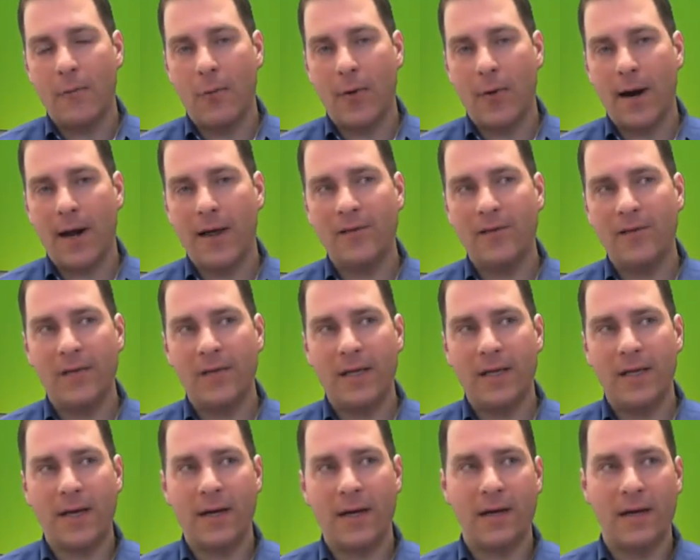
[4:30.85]
When I
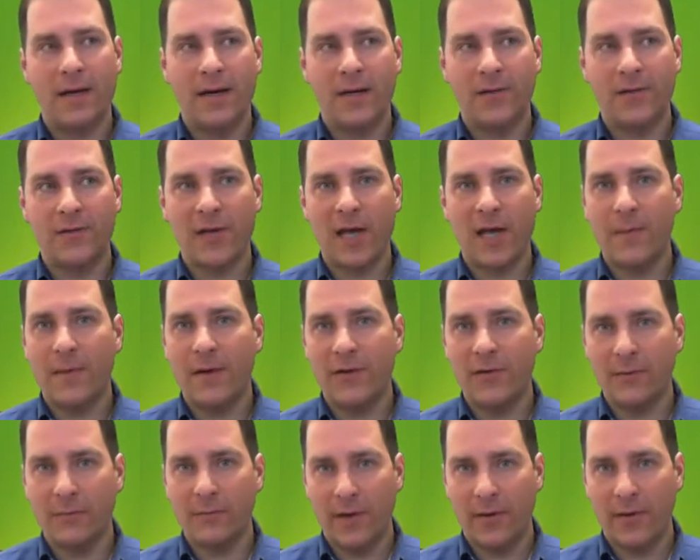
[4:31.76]
see that an
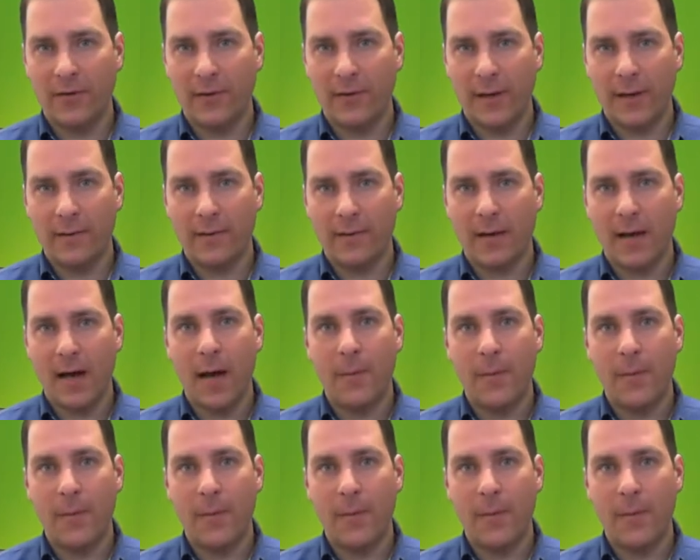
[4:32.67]
assignment is missing,